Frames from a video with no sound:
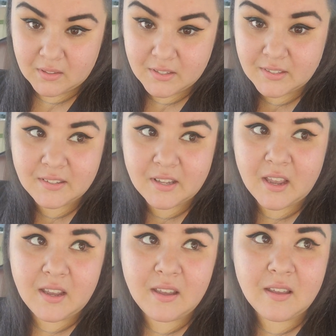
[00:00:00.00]
to
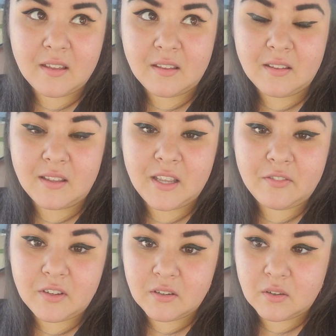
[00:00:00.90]
say
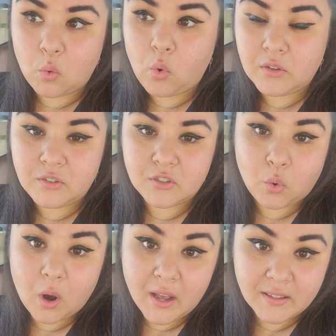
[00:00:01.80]
even once or
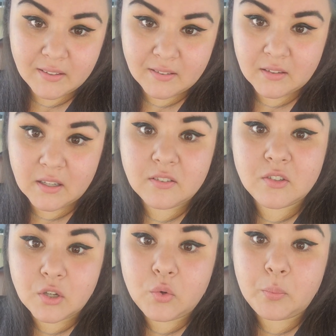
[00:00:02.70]
twice is
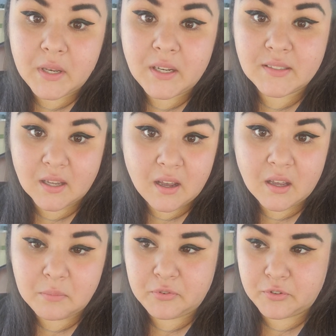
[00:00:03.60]
too many
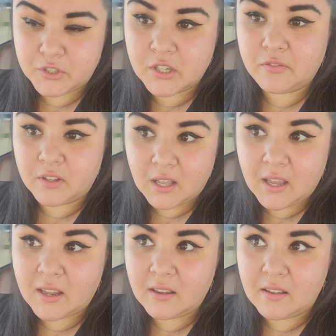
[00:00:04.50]
times for
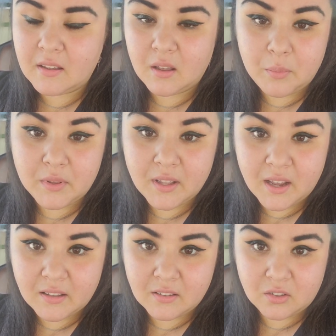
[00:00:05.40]
Chick-fil-A. I mean, they
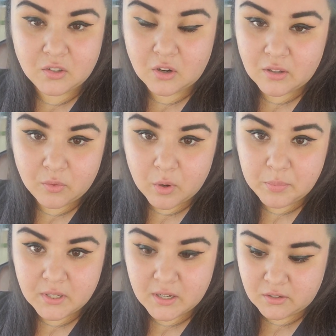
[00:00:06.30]
had this sterling
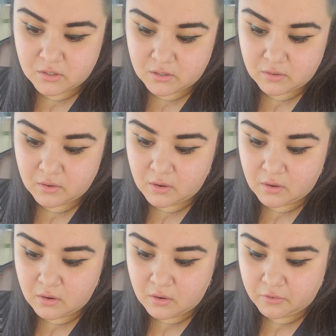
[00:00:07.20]
reputation
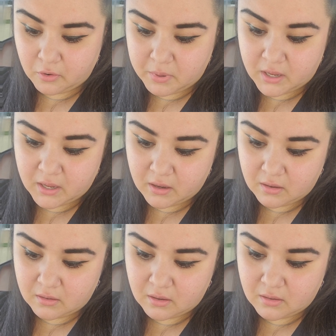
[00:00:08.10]
for
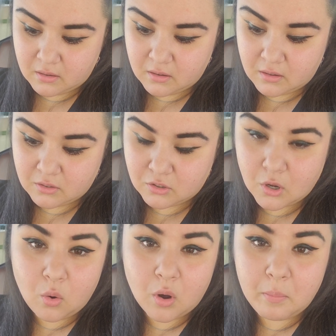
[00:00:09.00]
being
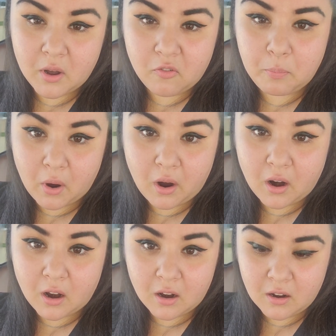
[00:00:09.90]
so above
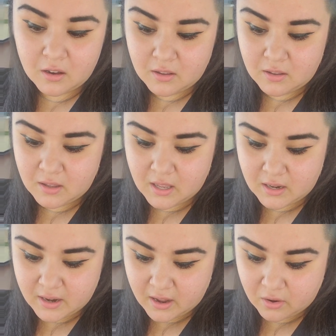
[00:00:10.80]
par,
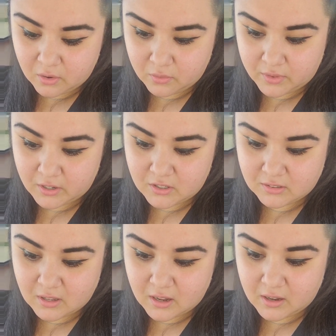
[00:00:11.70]
and now they're
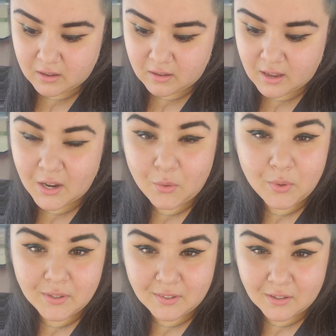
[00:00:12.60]
just like, I don't
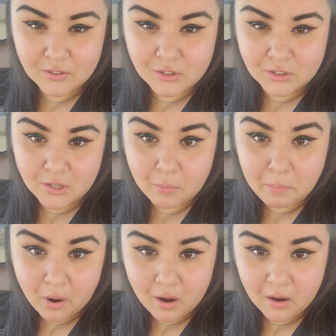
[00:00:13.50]
want to say they're
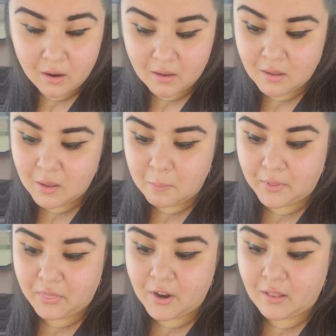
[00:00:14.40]
subpar,
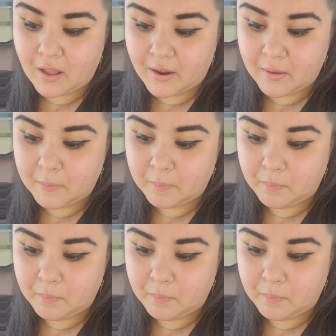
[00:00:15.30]
but they're like,